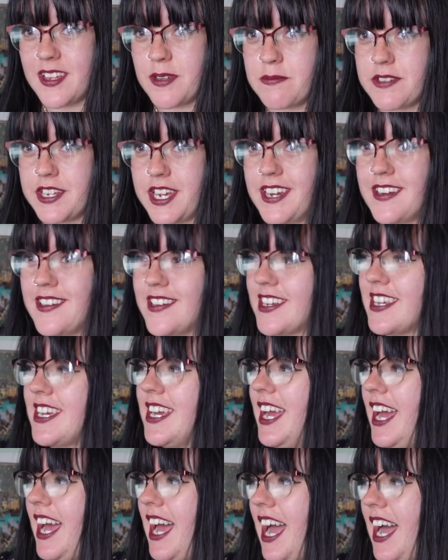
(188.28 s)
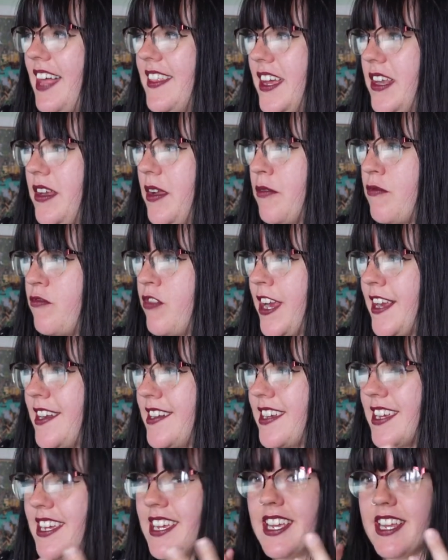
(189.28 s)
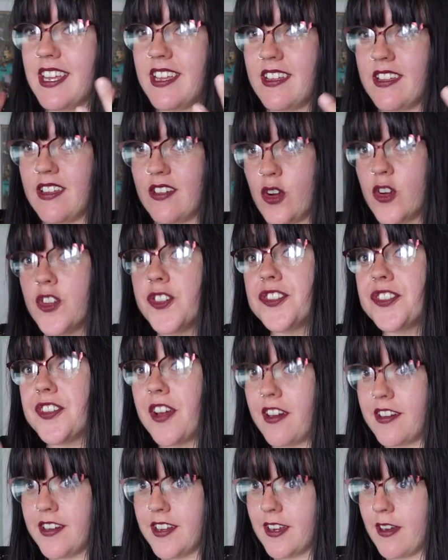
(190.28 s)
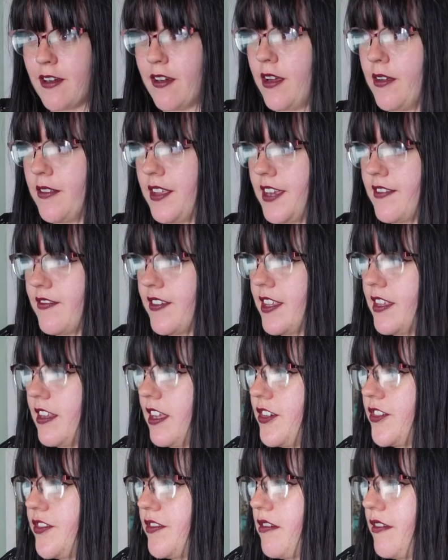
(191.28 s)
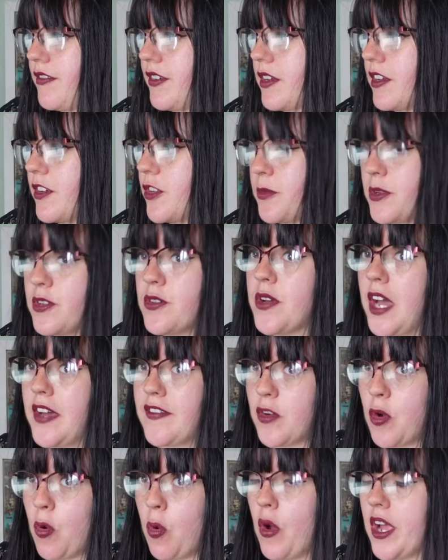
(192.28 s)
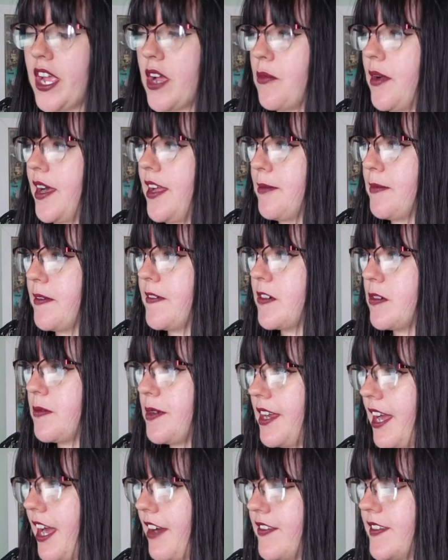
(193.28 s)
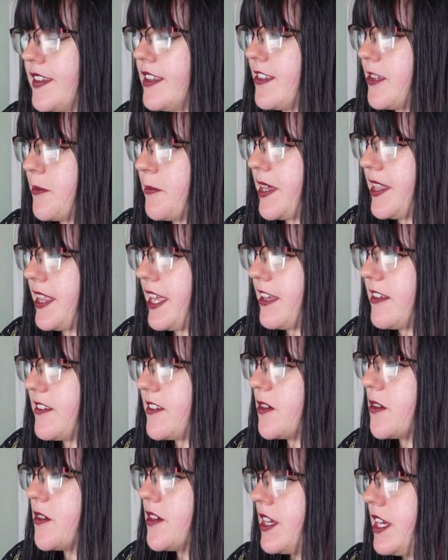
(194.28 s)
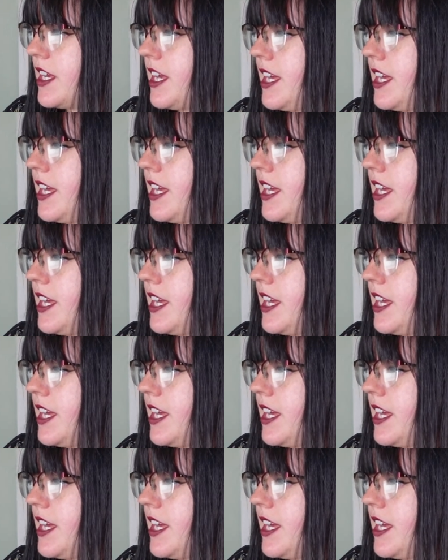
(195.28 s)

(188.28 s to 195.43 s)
them down, and then writing or starting our outline for the literature review, because we do have quite a while before we have to submit that. So